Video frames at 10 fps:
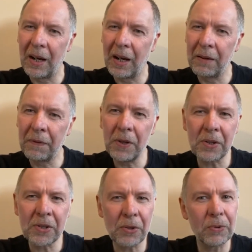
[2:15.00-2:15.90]
And for your
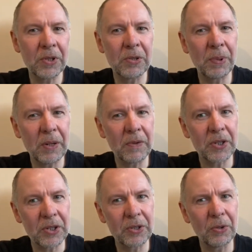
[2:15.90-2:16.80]
soul to be
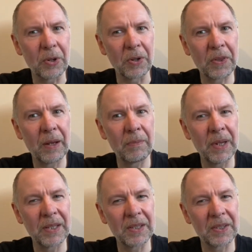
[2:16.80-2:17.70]
restored, that
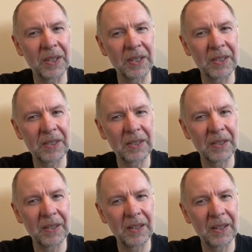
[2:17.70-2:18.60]
means that
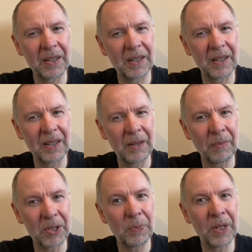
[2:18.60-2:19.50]
it
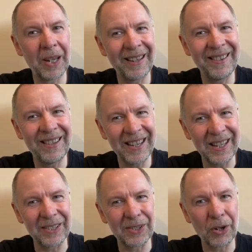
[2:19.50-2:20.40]
must be in
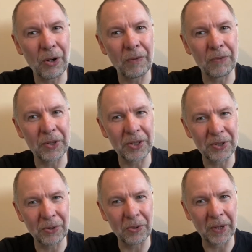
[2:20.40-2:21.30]
need of
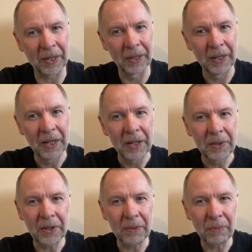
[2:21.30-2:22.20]
restoring,
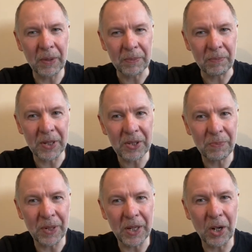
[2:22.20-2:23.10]
that it must
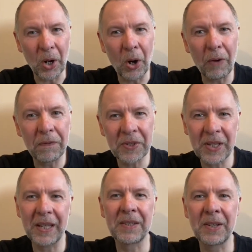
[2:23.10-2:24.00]
be
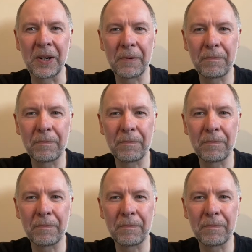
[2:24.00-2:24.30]
off-center.